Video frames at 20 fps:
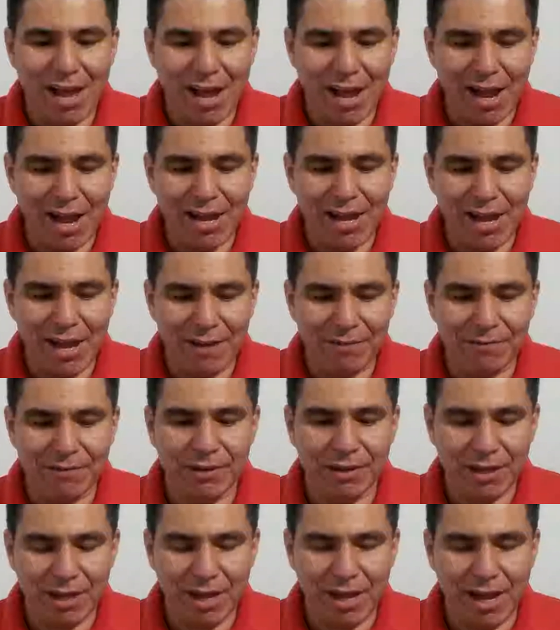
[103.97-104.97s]
I have
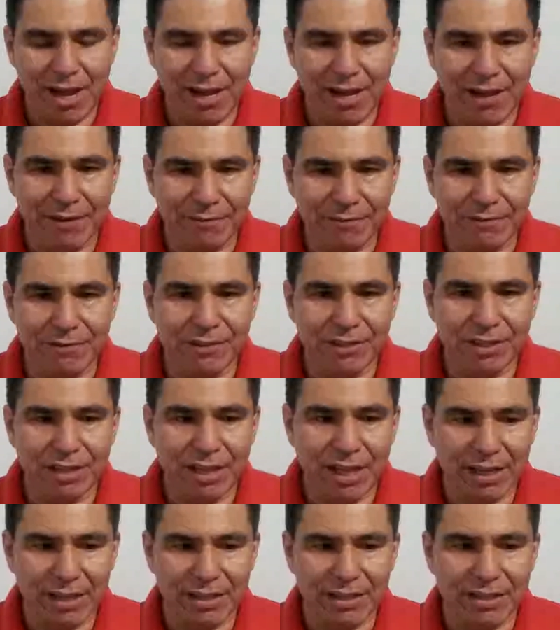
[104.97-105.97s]

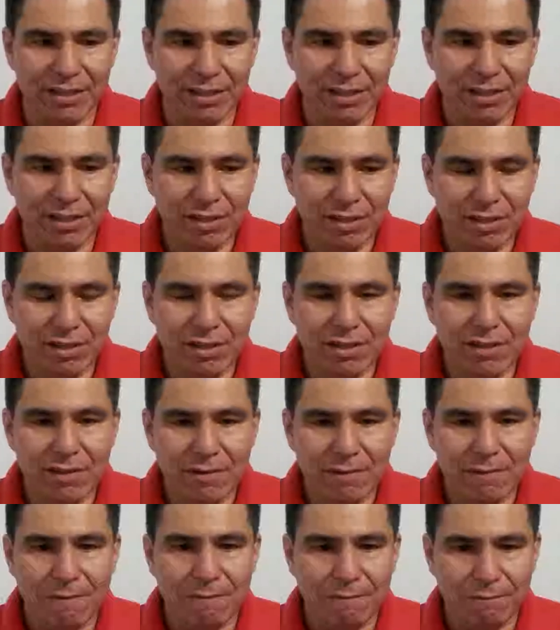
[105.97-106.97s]
like,
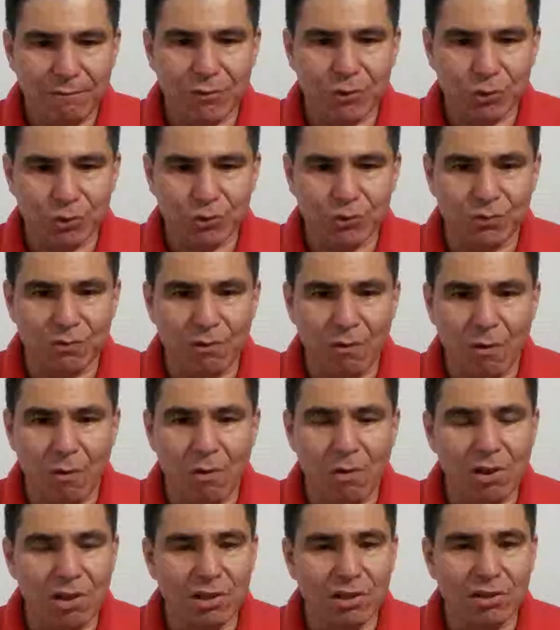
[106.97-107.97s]
first of all,
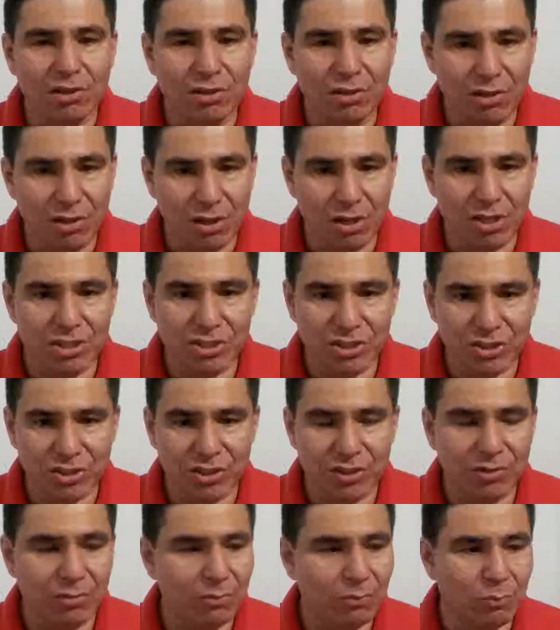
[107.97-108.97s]
lust,
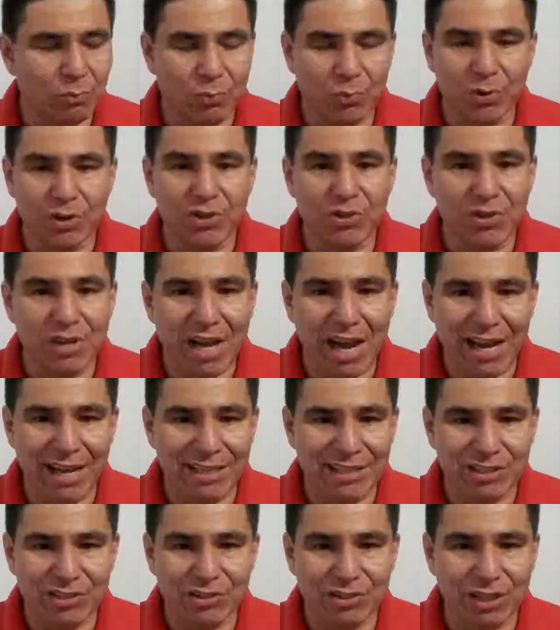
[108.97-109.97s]
where you
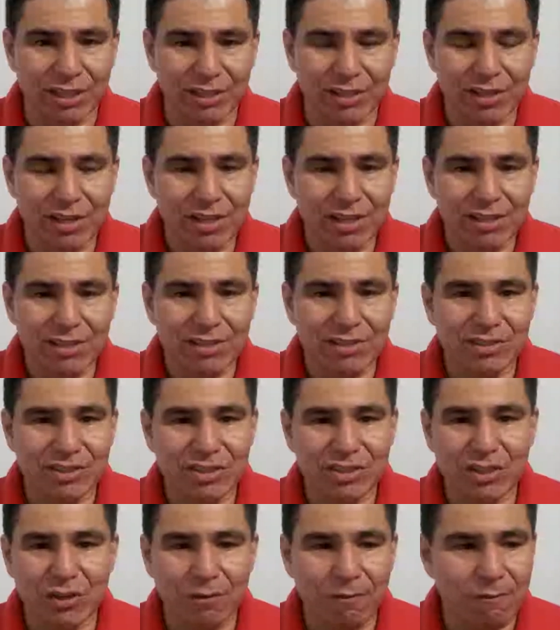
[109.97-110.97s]
guys like,
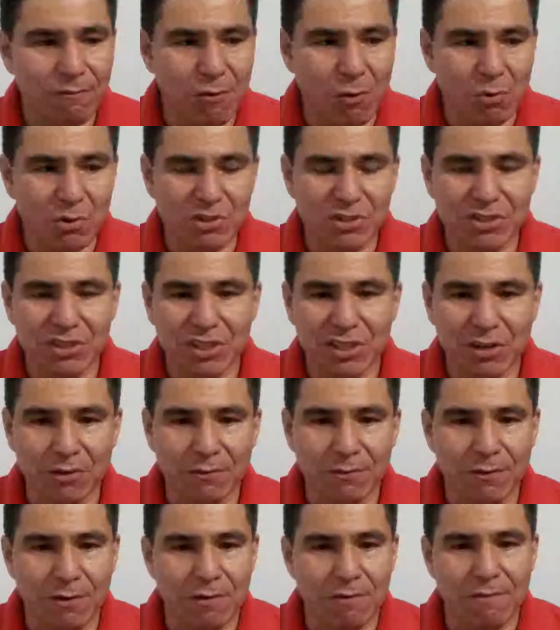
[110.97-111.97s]
instead of focusing of
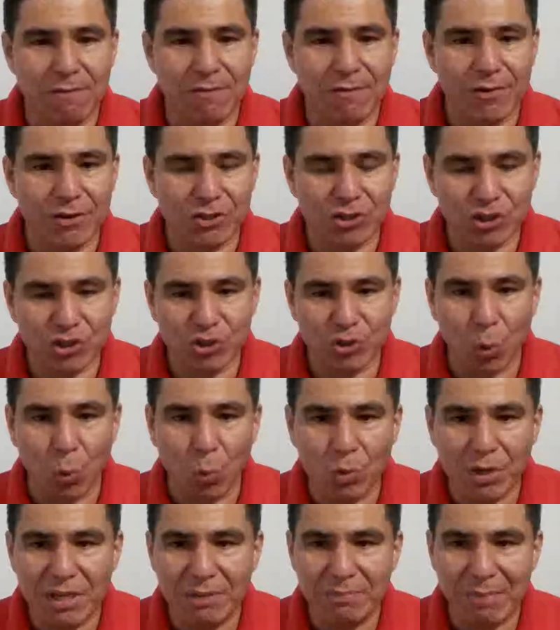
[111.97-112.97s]
a
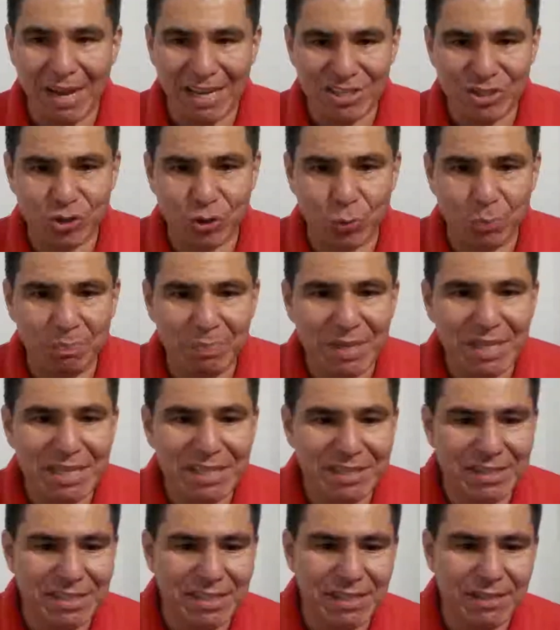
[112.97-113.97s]
Sony Master P
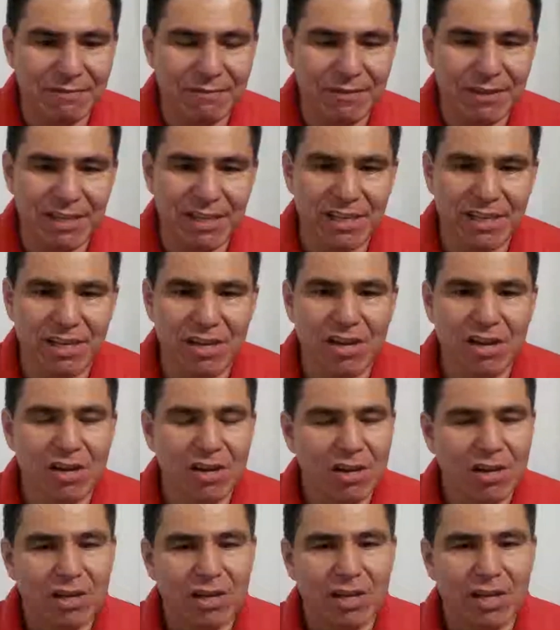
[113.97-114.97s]
TV,
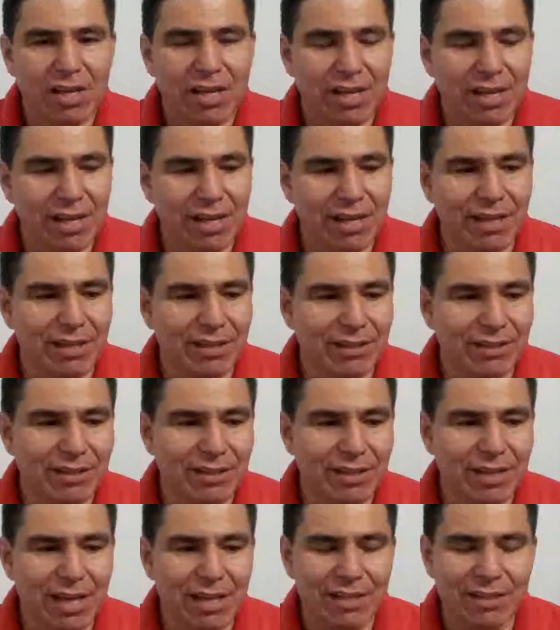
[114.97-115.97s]
and
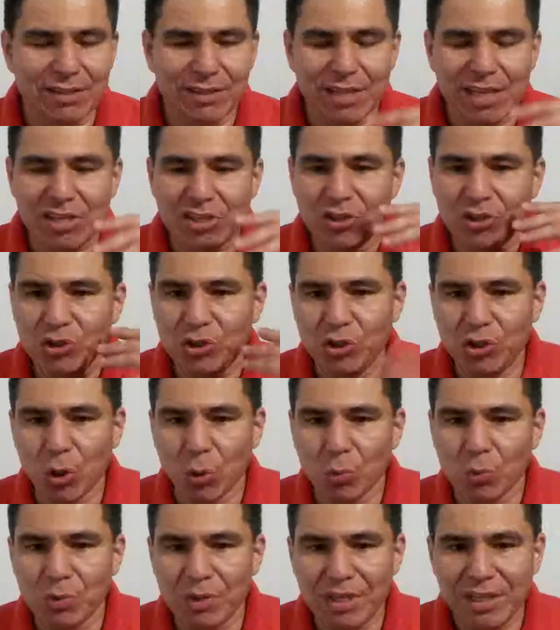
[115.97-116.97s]
that you
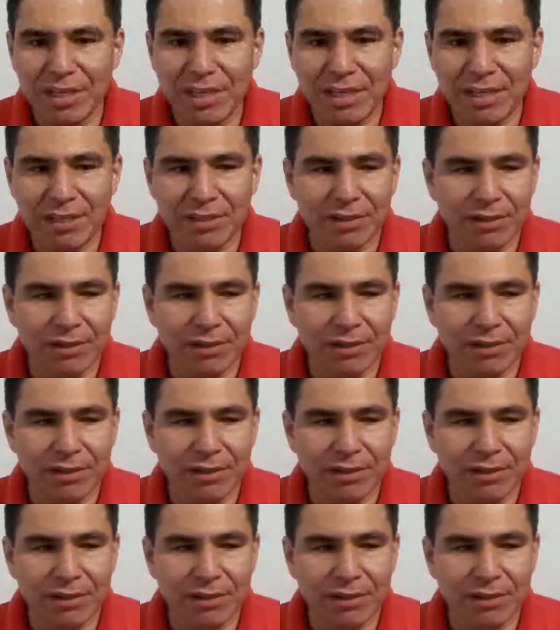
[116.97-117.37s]
don't need